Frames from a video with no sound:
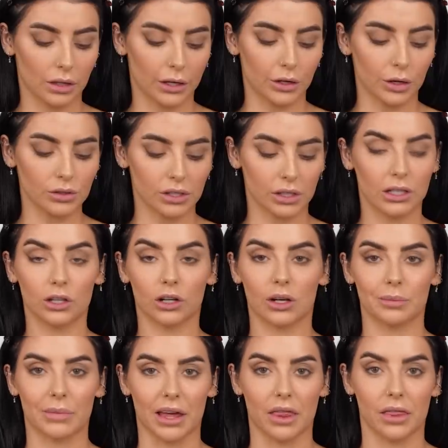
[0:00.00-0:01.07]
Like, you don't suddenly look
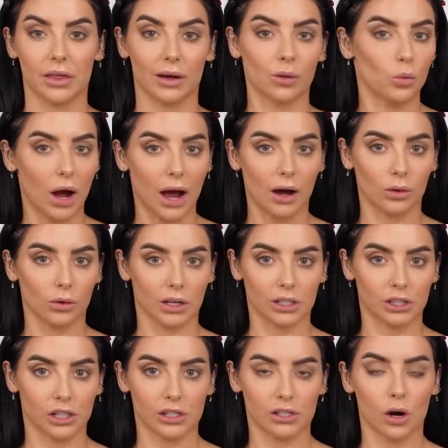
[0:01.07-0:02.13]
at me and think, wow,
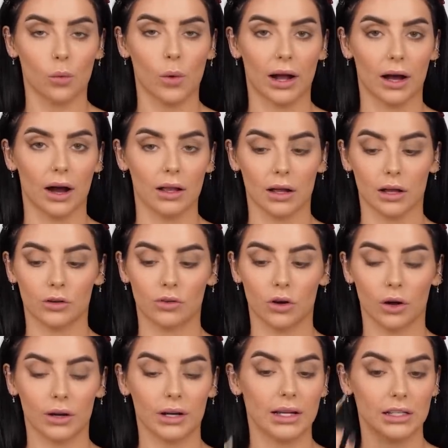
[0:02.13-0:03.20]
like, she's got wing eyeliner
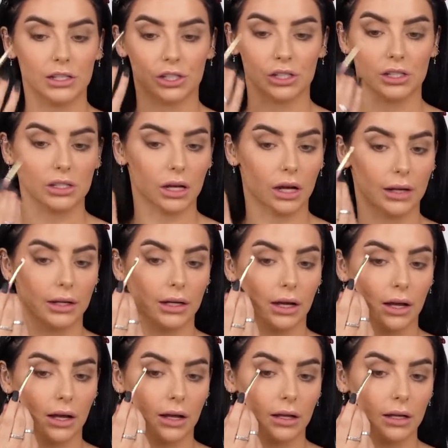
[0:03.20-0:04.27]
on. It's just like
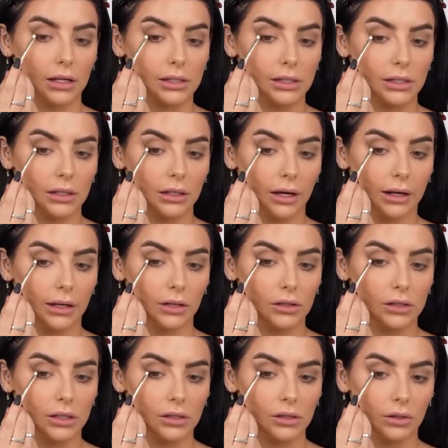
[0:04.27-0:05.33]
a slight little
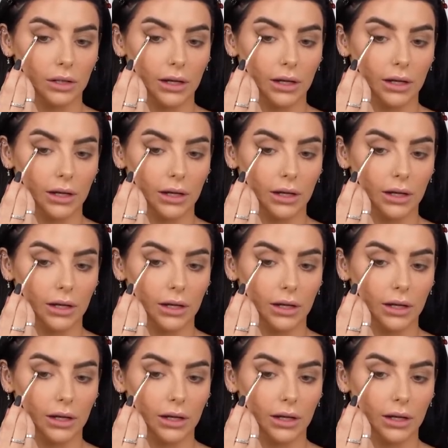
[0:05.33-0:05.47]
subtle